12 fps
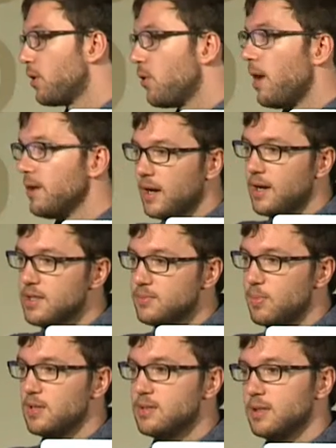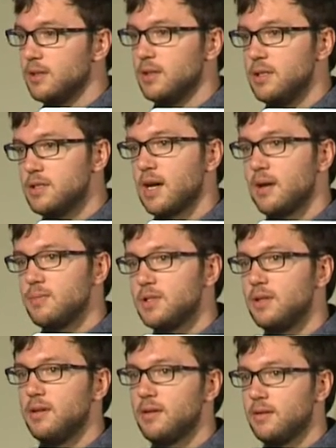quantize basically each time
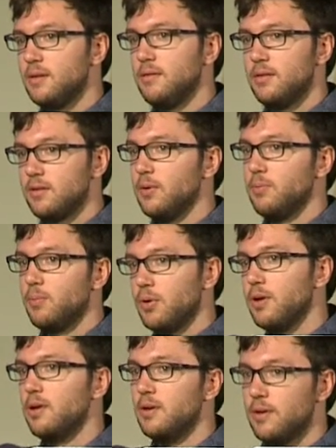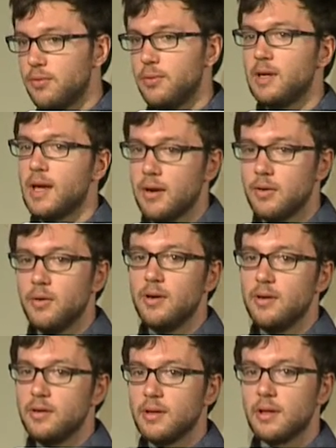series. So we put it into three
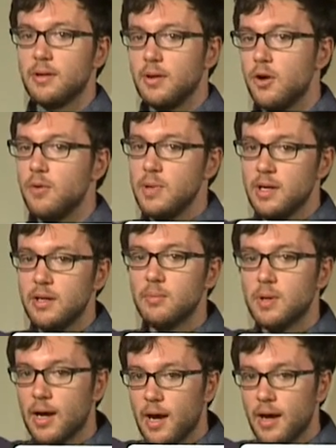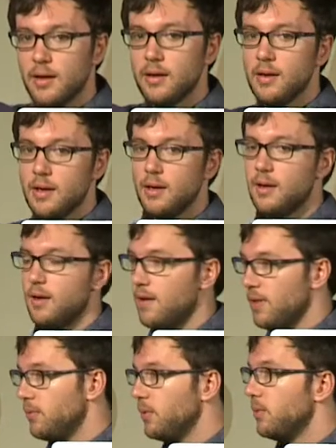categories, like low, medium, and high.
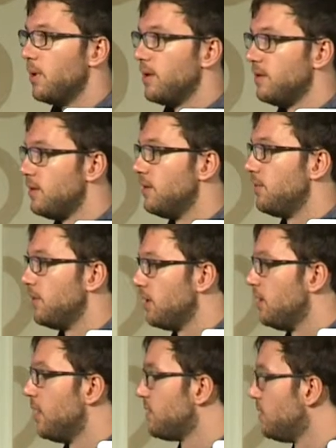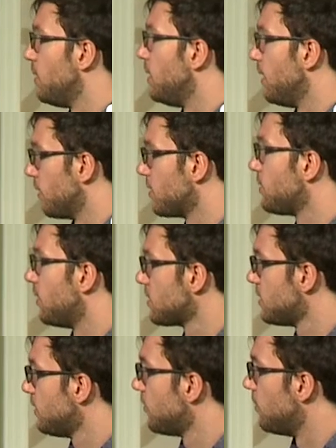And then we want to see if we can estimate network
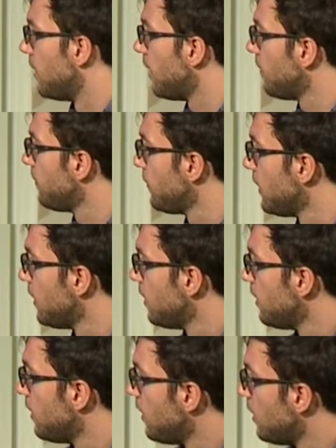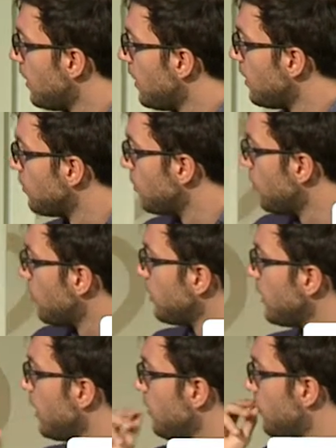structure from that. And what
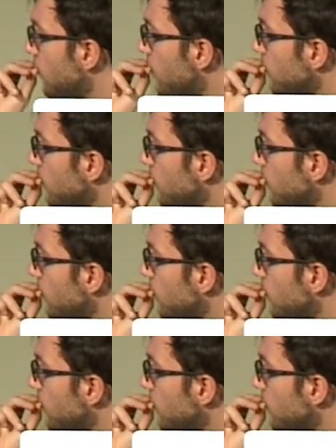we have